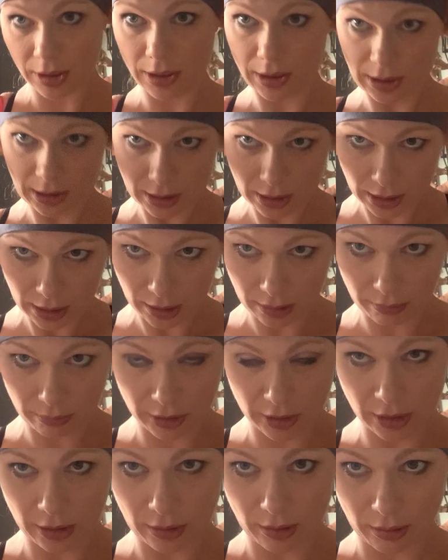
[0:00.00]
and I
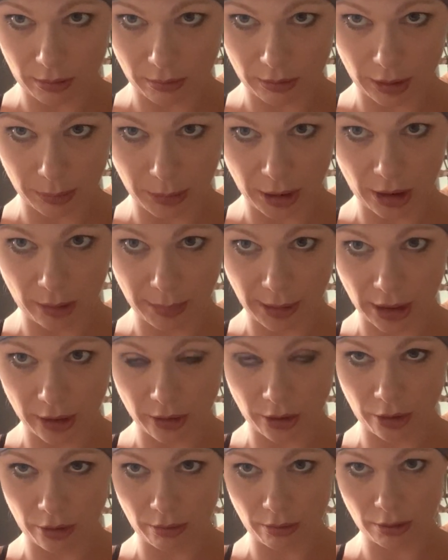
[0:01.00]
said, oh, let me get back
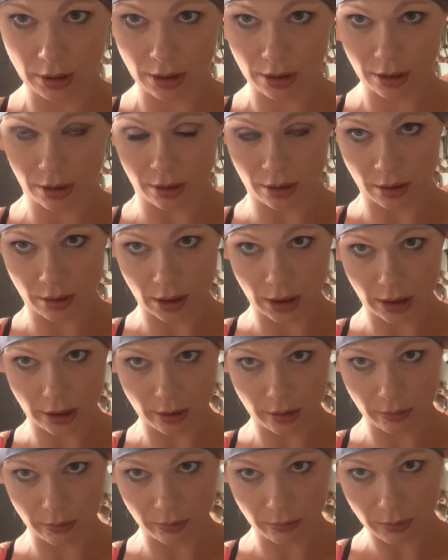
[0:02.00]
to you, and then I
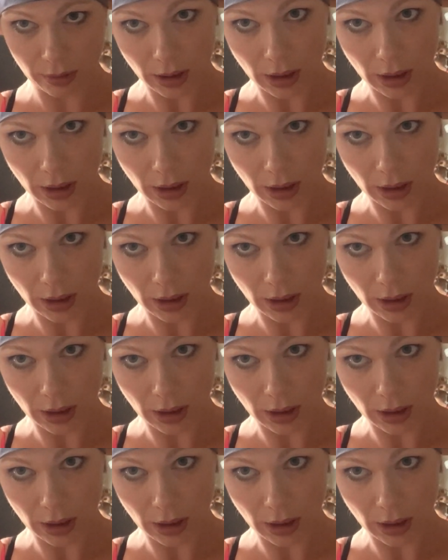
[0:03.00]
don't.